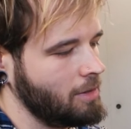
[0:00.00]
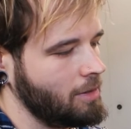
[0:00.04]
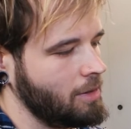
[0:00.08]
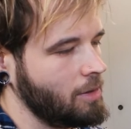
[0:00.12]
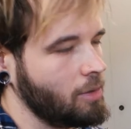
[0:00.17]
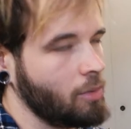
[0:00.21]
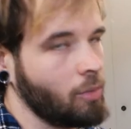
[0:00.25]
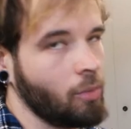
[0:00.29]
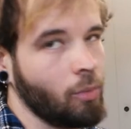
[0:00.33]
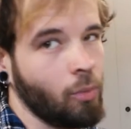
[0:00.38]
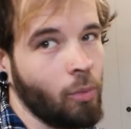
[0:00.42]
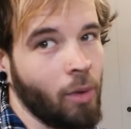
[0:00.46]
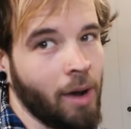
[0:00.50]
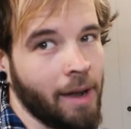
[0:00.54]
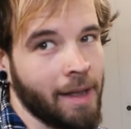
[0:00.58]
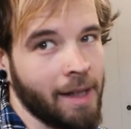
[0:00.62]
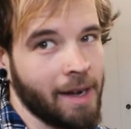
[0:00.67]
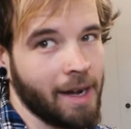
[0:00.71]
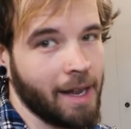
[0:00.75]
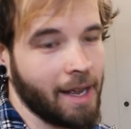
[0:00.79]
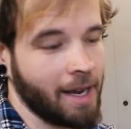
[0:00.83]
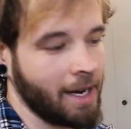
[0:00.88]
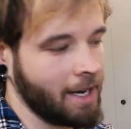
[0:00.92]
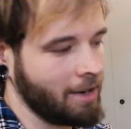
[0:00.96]
the
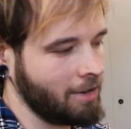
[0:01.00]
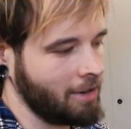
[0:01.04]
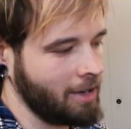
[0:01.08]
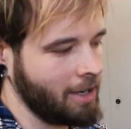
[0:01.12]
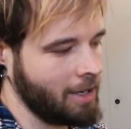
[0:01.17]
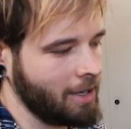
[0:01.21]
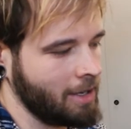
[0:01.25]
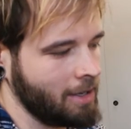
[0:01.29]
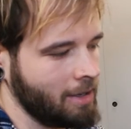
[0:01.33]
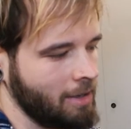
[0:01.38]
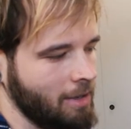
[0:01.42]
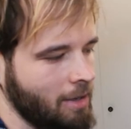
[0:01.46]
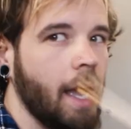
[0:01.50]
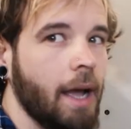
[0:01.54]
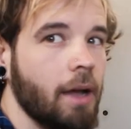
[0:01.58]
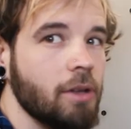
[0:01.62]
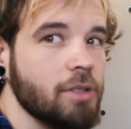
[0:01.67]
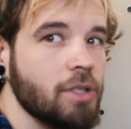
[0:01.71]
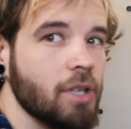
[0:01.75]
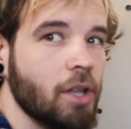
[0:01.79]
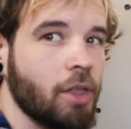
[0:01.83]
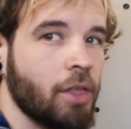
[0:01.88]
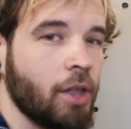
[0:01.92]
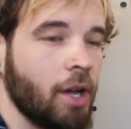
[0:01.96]
white area. I
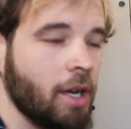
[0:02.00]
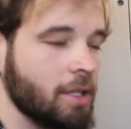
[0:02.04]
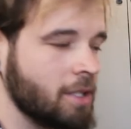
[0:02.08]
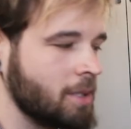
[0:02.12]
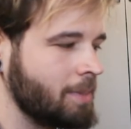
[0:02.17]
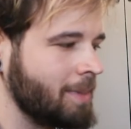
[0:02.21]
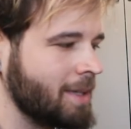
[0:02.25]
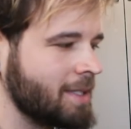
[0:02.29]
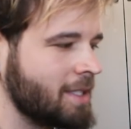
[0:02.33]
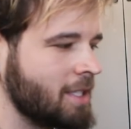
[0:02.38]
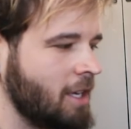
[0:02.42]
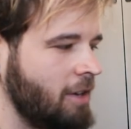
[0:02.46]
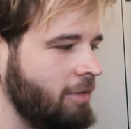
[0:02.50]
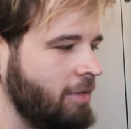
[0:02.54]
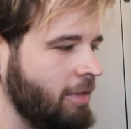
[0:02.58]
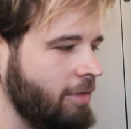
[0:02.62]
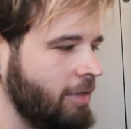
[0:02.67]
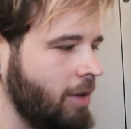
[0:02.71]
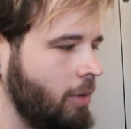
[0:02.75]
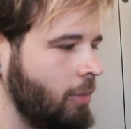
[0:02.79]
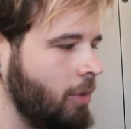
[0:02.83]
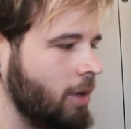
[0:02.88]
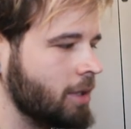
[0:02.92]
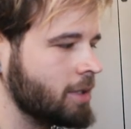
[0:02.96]
also thought to myself
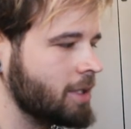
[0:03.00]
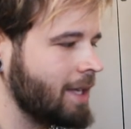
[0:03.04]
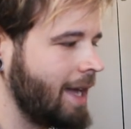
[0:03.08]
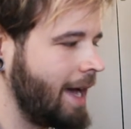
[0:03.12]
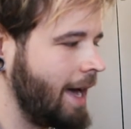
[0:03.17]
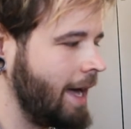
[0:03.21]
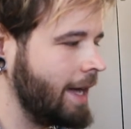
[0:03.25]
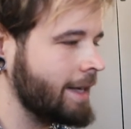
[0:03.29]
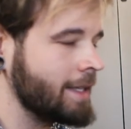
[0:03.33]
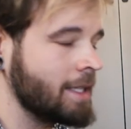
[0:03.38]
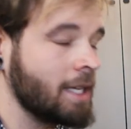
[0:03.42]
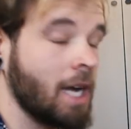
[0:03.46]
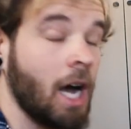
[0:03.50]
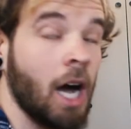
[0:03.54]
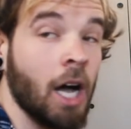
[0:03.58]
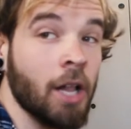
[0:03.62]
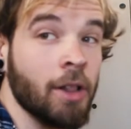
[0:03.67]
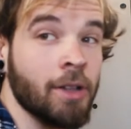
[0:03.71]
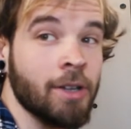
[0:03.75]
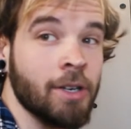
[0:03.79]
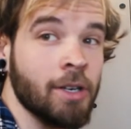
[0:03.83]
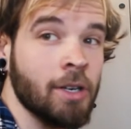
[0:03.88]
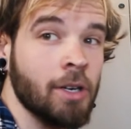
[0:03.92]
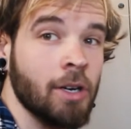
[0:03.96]
if I wanted to add
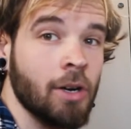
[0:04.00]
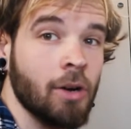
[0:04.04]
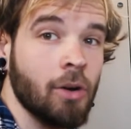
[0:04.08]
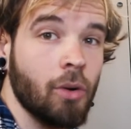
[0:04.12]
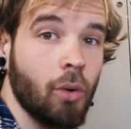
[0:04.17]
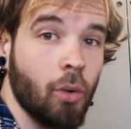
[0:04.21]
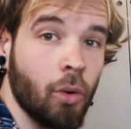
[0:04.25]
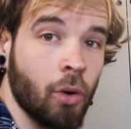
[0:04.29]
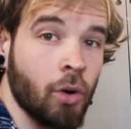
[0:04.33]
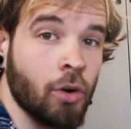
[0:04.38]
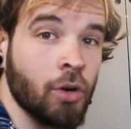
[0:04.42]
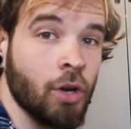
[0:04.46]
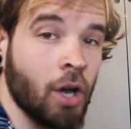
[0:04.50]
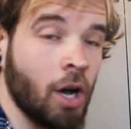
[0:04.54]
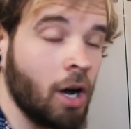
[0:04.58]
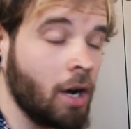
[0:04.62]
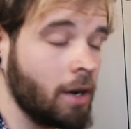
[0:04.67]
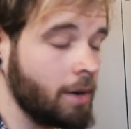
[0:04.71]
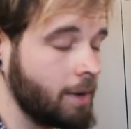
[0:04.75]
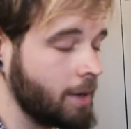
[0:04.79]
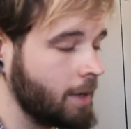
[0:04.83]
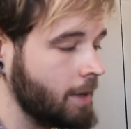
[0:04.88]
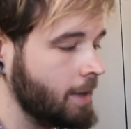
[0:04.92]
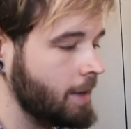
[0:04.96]
color or
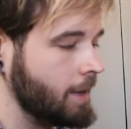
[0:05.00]
not.